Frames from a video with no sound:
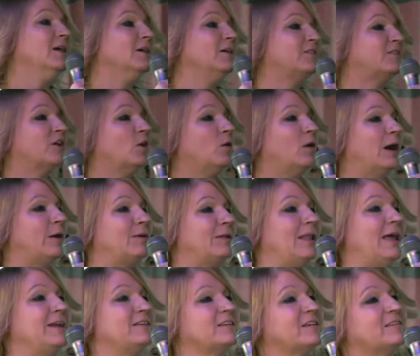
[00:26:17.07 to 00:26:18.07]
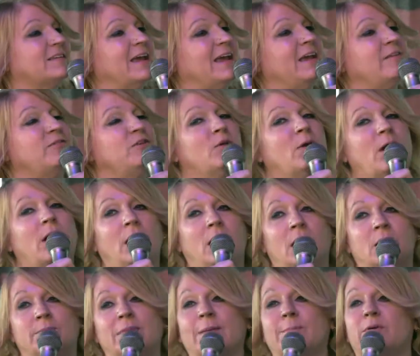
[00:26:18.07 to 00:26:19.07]
So I would like to say, if you
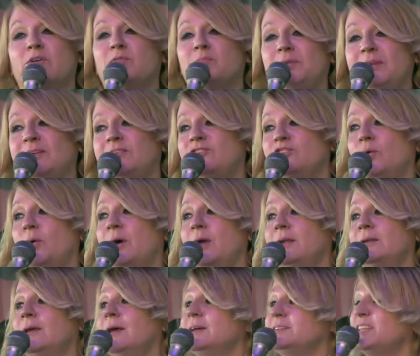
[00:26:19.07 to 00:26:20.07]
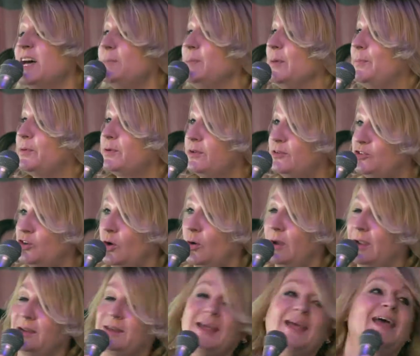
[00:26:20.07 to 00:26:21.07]
aren't members, please join. Tell people to
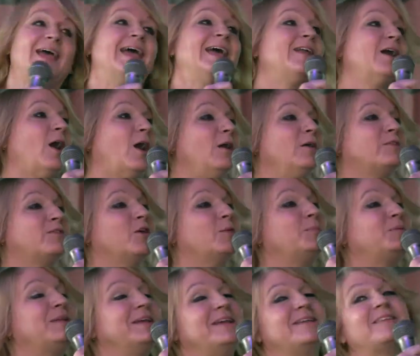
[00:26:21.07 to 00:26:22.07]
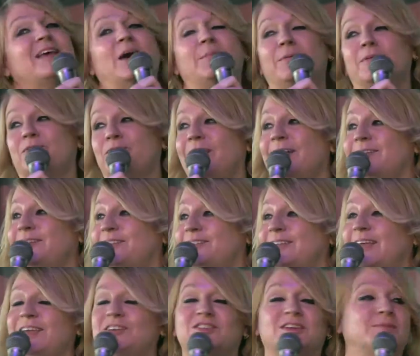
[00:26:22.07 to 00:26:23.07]
join. And also, please help us find a
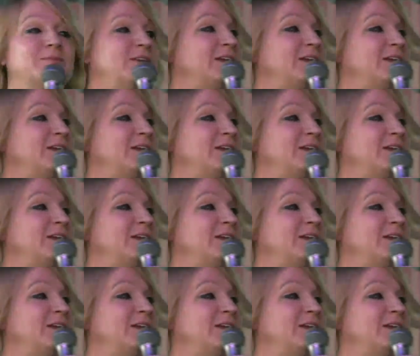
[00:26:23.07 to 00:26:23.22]
station.